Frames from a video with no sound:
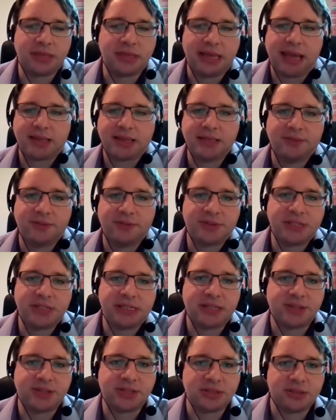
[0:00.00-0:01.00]
activity
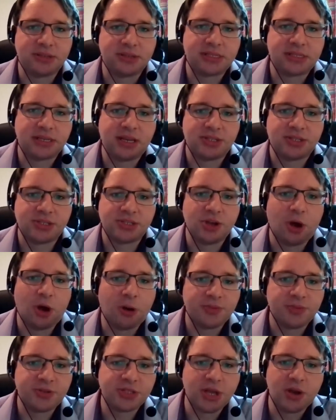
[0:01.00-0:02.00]
doesn't
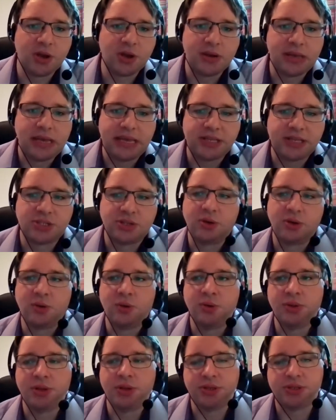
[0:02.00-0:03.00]
stop. So it's doing
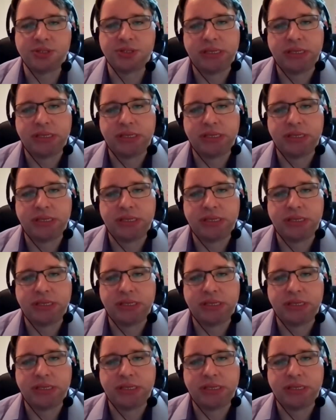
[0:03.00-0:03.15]
all those